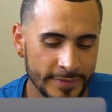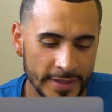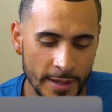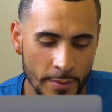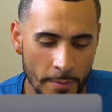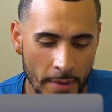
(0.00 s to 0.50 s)

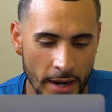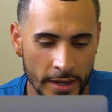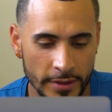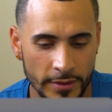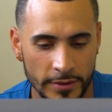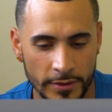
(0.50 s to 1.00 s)
keep in
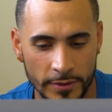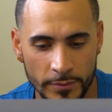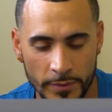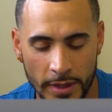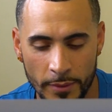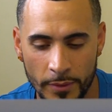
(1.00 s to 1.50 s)

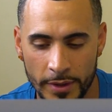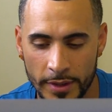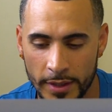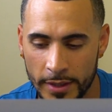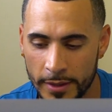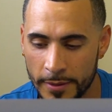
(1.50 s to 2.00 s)
mind, I
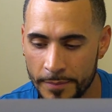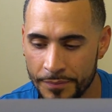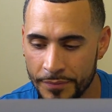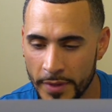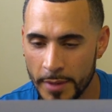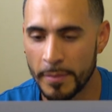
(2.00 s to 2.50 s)
want,
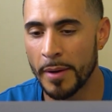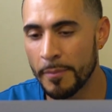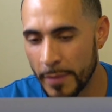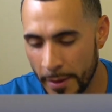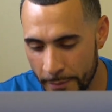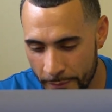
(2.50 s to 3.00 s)

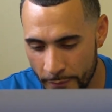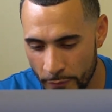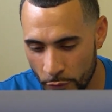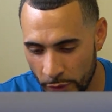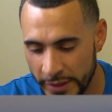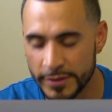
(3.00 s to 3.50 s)
my
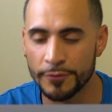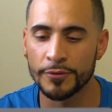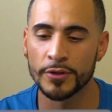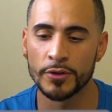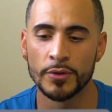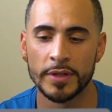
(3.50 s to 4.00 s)
reason
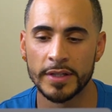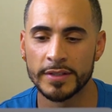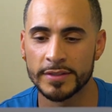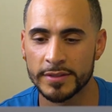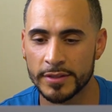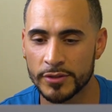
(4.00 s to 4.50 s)
for doing
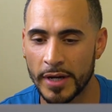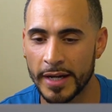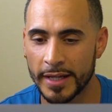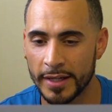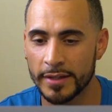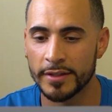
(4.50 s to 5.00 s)
this is to try
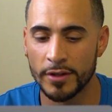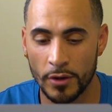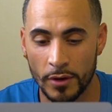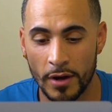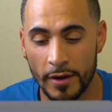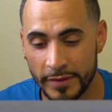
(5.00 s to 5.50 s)
to get,
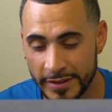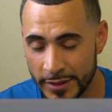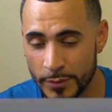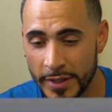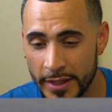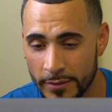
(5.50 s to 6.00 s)

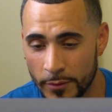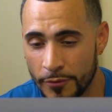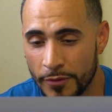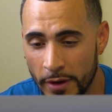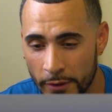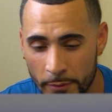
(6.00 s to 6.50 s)
obviously we're
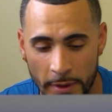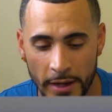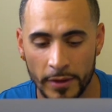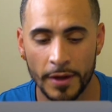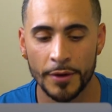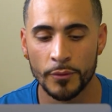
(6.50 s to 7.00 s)
followed by
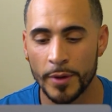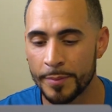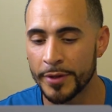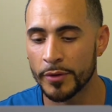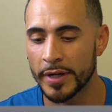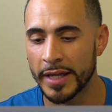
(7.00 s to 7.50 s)
a lot of
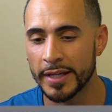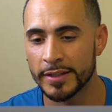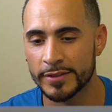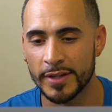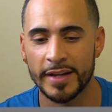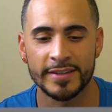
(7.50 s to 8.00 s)
WIPIO
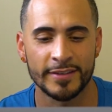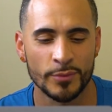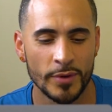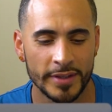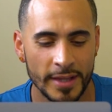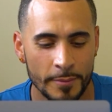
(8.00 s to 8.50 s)
kids. So I just
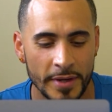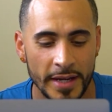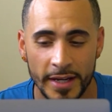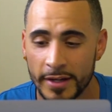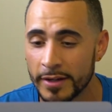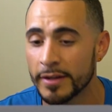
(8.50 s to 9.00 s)
want them to
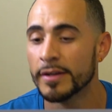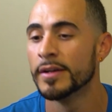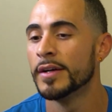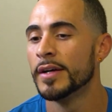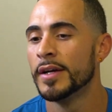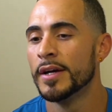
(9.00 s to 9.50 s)
hear
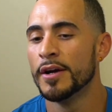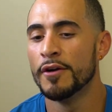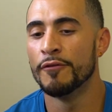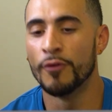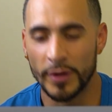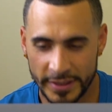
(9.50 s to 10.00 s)

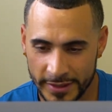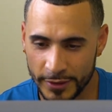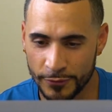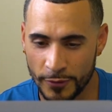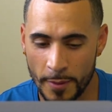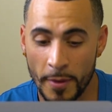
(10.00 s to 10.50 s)

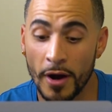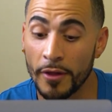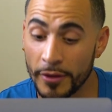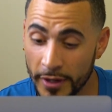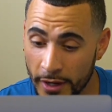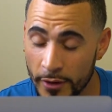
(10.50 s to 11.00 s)
voices from
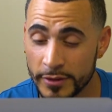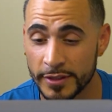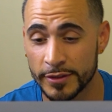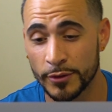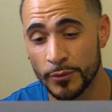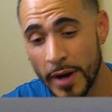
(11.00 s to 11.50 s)
other
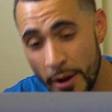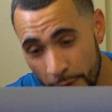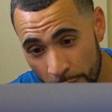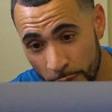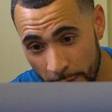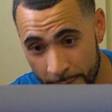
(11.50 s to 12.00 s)
coaches
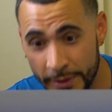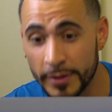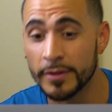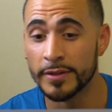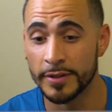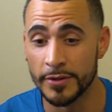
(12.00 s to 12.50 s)
around the
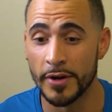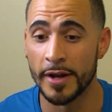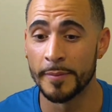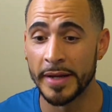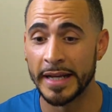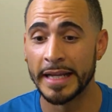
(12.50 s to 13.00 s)
WIPIO, you know what I
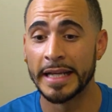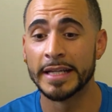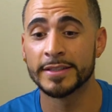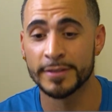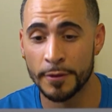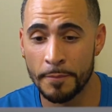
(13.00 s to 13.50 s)
mean, to
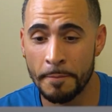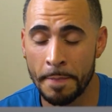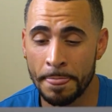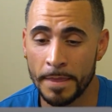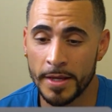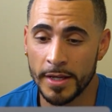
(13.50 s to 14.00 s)
get some
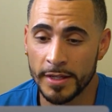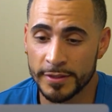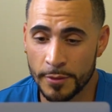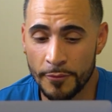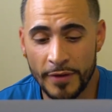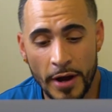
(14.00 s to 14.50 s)

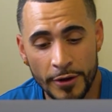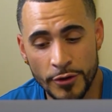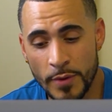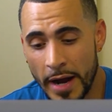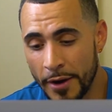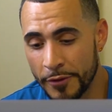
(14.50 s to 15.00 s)

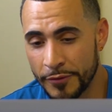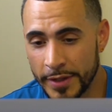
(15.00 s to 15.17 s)
value out of